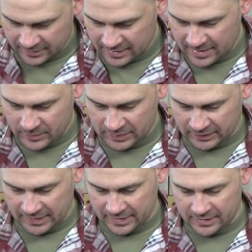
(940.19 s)
I'm
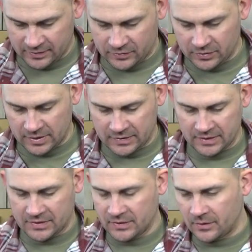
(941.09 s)
not taking any shots.
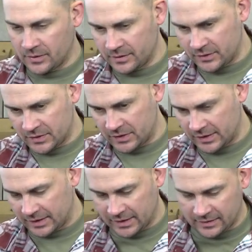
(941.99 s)
It's an art just
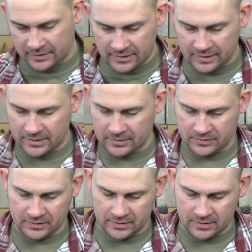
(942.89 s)
like anything
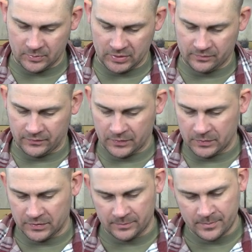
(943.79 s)
else, you know. I mean,
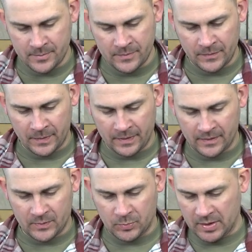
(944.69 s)
folks
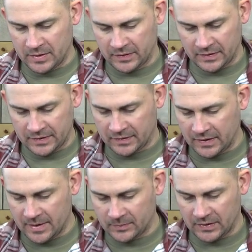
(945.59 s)
spend a ton of
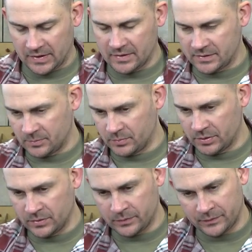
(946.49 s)
time tying some
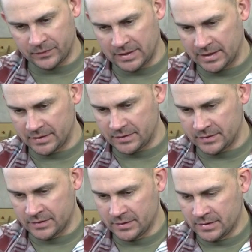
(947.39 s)
beautiful
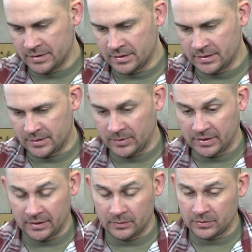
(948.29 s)
flies. I
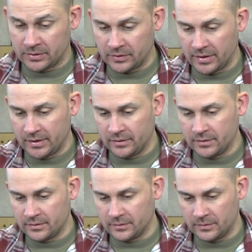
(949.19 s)
mean, they look great,
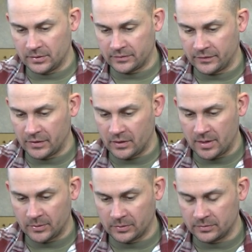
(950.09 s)
look
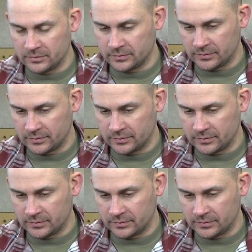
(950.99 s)
phenomenal.